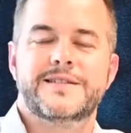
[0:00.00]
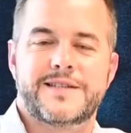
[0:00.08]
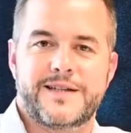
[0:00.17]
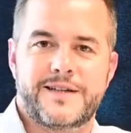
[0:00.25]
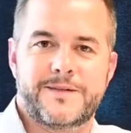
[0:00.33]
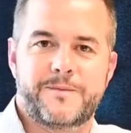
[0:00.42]

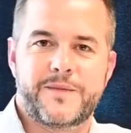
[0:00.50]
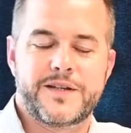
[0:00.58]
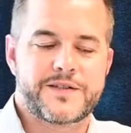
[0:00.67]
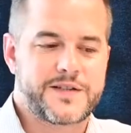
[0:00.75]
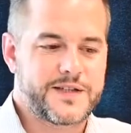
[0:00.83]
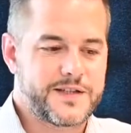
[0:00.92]
tile
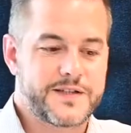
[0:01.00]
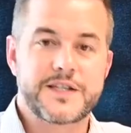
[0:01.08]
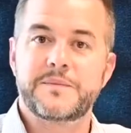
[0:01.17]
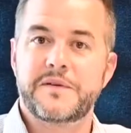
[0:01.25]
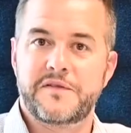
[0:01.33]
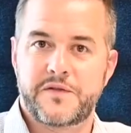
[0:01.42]
inside the
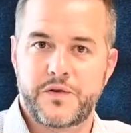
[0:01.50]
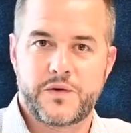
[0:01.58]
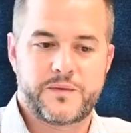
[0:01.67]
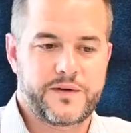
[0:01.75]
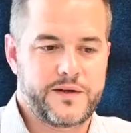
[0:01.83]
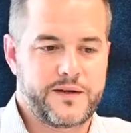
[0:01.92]

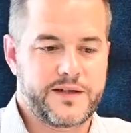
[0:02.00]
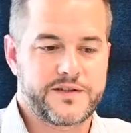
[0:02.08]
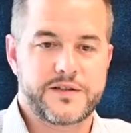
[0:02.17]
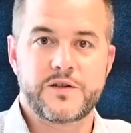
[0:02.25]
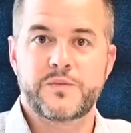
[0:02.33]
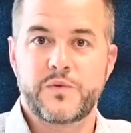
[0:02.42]
TP4 has
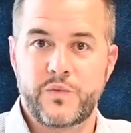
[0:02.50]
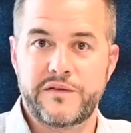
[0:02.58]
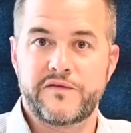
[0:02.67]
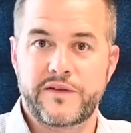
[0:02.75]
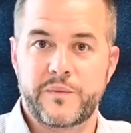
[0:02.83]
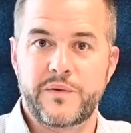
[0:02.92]
an open weave
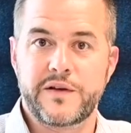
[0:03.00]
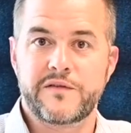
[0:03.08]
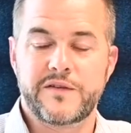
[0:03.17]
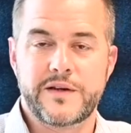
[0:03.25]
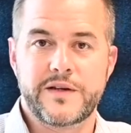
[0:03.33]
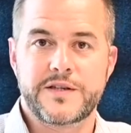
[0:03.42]
fabric
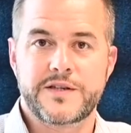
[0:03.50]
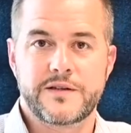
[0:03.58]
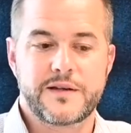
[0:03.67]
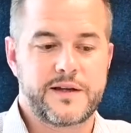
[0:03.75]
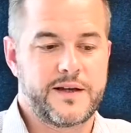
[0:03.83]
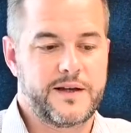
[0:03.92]
finish,
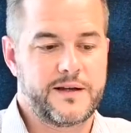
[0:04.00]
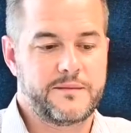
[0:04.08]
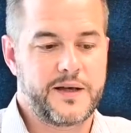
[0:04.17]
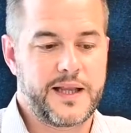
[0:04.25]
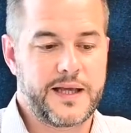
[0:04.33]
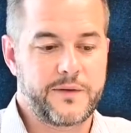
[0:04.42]

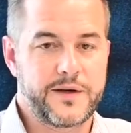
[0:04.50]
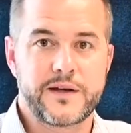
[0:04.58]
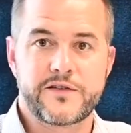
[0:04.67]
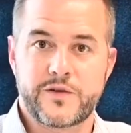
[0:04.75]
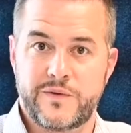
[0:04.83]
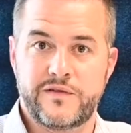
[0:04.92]
allowing
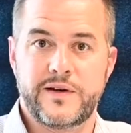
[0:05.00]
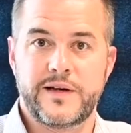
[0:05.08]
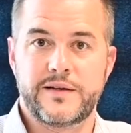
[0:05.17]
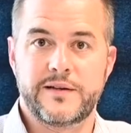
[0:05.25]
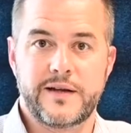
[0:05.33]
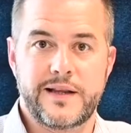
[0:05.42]
it to
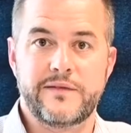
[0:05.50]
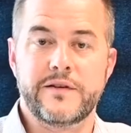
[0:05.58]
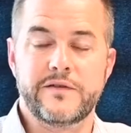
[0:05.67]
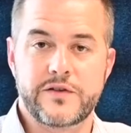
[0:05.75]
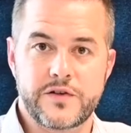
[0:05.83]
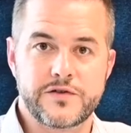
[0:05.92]
provide a level
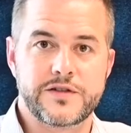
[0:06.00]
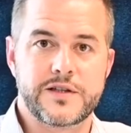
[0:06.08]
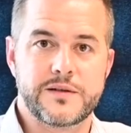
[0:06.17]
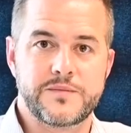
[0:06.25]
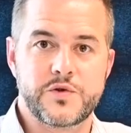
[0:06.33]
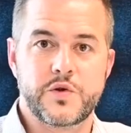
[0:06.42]
of acoustic
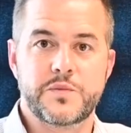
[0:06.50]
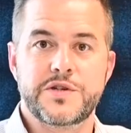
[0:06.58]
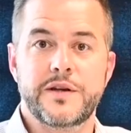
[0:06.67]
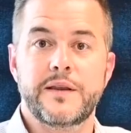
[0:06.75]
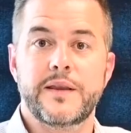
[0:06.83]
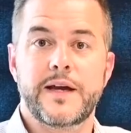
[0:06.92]

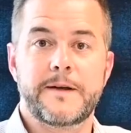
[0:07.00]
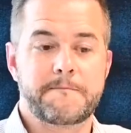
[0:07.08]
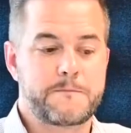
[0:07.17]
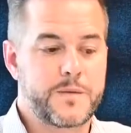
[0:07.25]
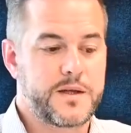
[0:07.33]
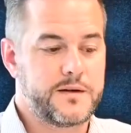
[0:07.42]
absorption in there.
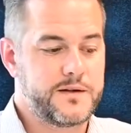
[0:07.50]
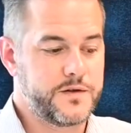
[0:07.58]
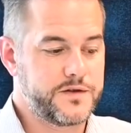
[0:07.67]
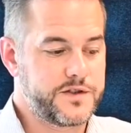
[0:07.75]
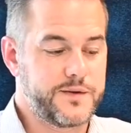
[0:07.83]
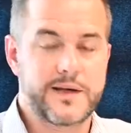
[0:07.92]
It
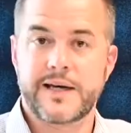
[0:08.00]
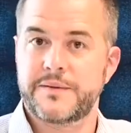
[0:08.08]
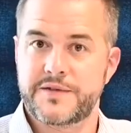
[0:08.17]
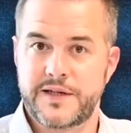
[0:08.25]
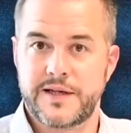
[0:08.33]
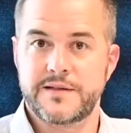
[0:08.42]
also
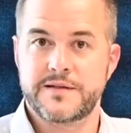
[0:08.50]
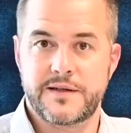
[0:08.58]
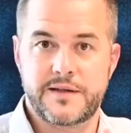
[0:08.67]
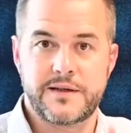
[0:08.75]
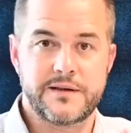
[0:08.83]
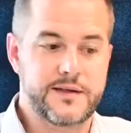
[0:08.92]
encapsulates
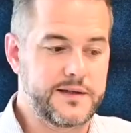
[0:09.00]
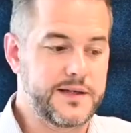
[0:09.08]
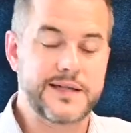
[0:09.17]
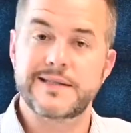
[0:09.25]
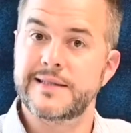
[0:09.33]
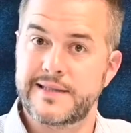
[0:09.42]
the
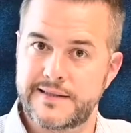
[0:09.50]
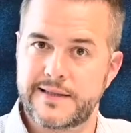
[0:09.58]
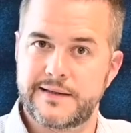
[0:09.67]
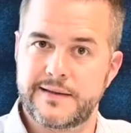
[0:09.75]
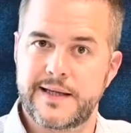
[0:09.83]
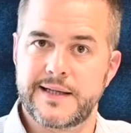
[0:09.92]
nicely
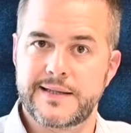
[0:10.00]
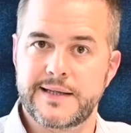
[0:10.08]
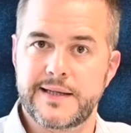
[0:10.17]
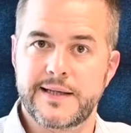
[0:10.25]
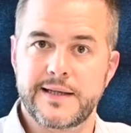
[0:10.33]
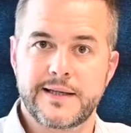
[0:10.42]
detailed
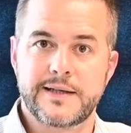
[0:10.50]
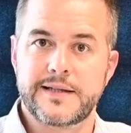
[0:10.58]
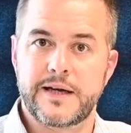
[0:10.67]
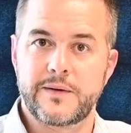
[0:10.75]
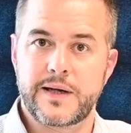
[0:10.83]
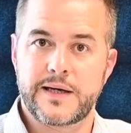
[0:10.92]
LED
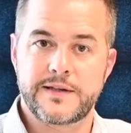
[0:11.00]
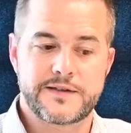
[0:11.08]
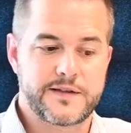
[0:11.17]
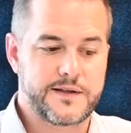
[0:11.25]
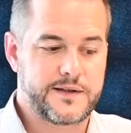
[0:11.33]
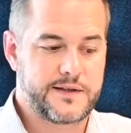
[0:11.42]
downlight
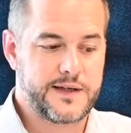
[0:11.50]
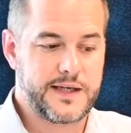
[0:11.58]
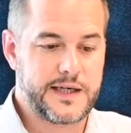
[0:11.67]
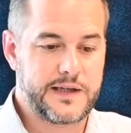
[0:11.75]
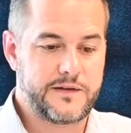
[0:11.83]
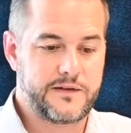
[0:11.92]

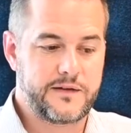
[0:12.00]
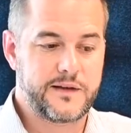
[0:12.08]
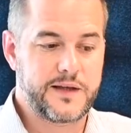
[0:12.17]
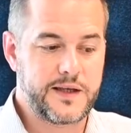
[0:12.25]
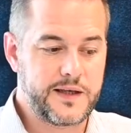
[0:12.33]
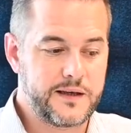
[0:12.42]
and
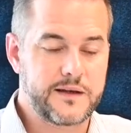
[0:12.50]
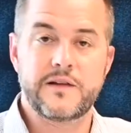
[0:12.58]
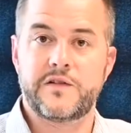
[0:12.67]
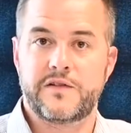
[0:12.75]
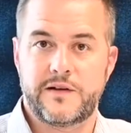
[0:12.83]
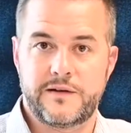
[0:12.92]
the
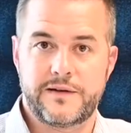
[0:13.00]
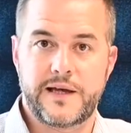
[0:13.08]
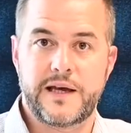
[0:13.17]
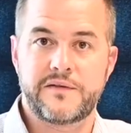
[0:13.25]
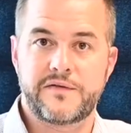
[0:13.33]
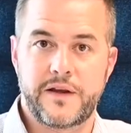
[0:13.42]
concealed
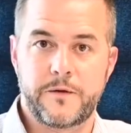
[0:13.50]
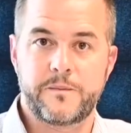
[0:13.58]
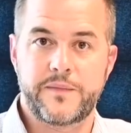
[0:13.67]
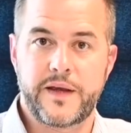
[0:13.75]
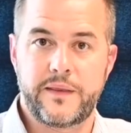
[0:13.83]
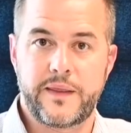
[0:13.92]
airflow
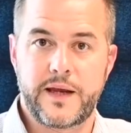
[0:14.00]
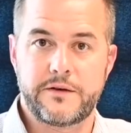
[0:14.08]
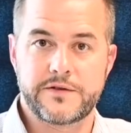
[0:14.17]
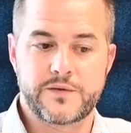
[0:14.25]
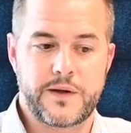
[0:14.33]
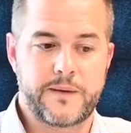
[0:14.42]
in there
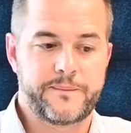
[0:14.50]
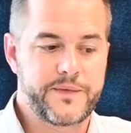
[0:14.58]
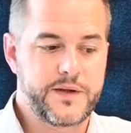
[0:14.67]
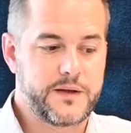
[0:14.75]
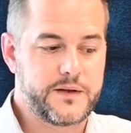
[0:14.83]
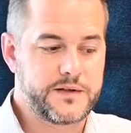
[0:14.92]
as well.
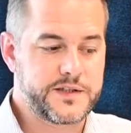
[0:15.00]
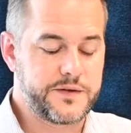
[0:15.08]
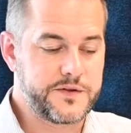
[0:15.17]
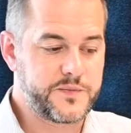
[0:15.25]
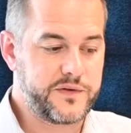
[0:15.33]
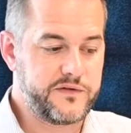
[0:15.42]
So
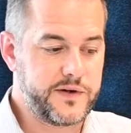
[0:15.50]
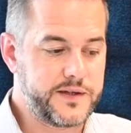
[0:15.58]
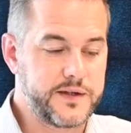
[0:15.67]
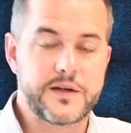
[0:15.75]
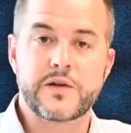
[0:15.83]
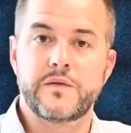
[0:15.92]
it's
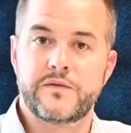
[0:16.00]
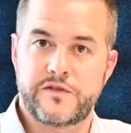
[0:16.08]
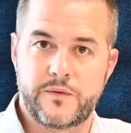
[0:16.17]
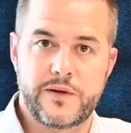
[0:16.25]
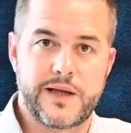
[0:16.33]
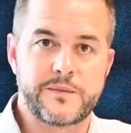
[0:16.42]
providing a
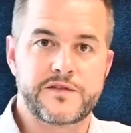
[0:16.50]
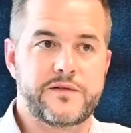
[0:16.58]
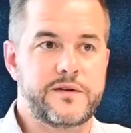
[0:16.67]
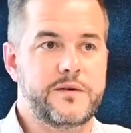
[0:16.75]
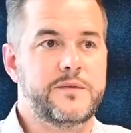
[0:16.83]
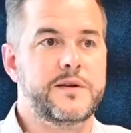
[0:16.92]
comfortable
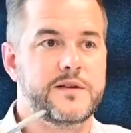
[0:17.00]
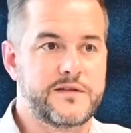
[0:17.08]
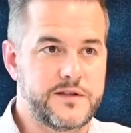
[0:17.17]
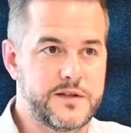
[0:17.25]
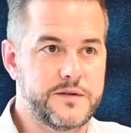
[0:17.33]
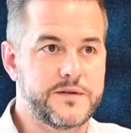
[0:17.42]
atmosphere with a
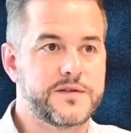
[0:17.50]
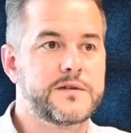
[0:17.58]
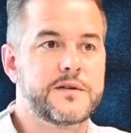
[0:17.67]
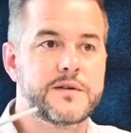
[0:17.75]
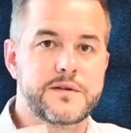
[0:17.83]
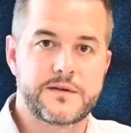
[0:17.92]
continuous
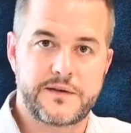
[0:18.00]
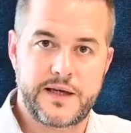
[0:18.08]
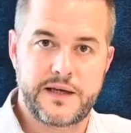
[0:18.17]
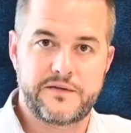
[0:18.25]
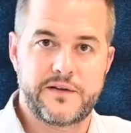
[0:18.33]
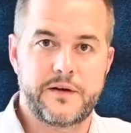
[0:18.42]

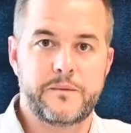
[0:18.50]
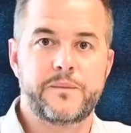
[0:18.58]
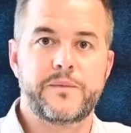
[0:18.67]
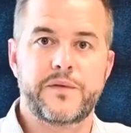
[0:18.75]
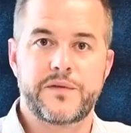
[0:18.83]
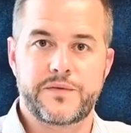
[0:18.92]
airflow
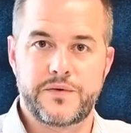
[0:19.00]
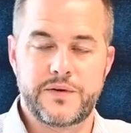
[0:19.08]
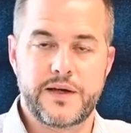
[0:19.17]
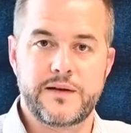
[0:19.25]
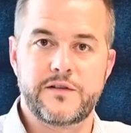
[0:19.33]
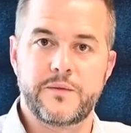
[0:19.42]
through
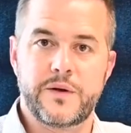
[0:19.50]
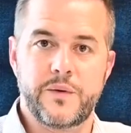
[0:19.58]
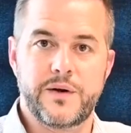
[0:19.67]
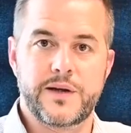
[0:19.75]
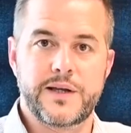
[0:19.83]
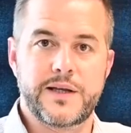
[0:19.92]
there to be
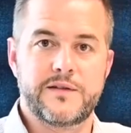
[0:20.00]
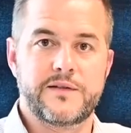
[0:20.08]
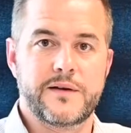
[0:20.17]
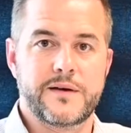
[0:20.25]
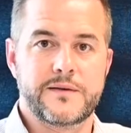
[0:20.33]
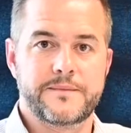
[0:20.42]
working
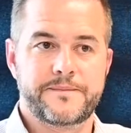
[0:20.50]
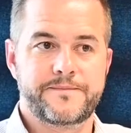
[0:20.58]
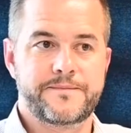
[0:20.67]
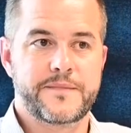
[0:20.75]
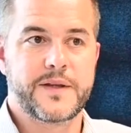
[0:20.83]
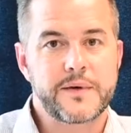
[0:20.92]
inside.
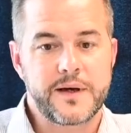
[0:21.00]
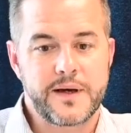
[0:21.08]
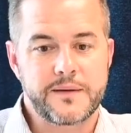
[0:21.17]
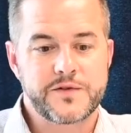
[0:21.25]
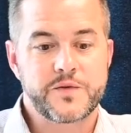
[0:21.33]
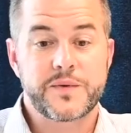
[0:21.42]

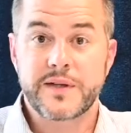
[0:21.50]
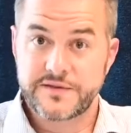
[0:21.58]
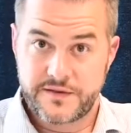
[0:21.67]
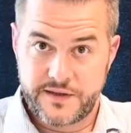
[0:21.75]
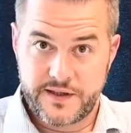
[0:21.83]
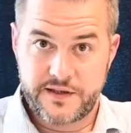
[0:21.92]
Something else
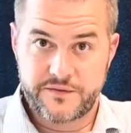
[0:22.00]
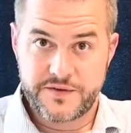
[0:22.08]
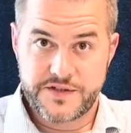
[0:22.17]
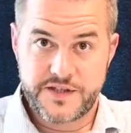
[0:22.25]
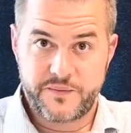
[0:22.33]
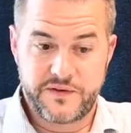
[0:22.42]
to think of with
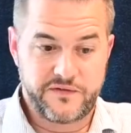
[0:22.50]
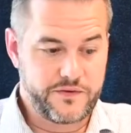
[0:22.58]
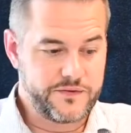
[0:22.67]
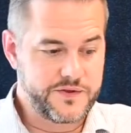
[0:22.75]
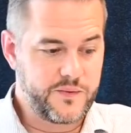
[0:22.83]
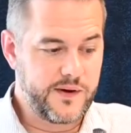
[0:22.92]

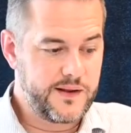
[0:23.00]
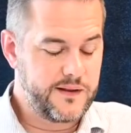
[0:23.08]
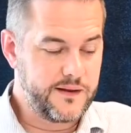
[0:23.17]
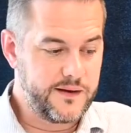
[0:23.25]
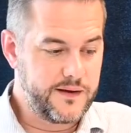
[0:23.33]
TP4 as well,